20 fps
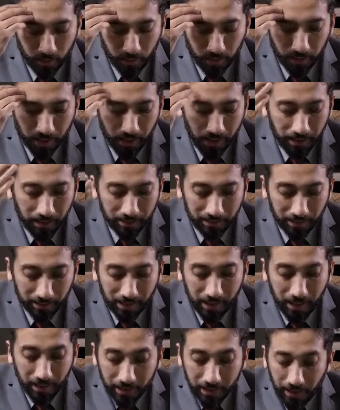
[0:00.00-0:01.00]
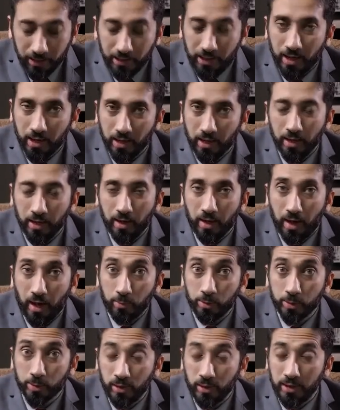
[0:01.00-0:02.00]
Rasulullah an tata'a Yahya."
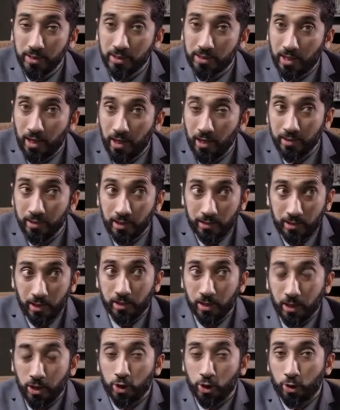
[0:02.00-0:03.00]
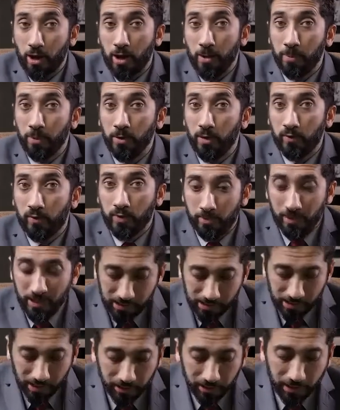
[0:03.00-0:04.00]
I was really scared that they're going to trample over my
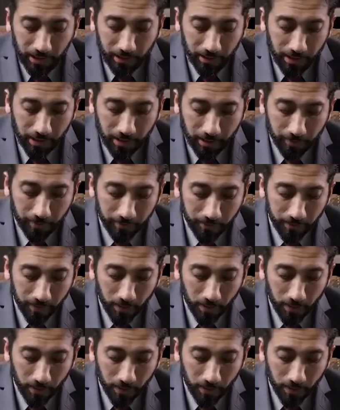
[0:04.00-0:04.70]
son Yahya.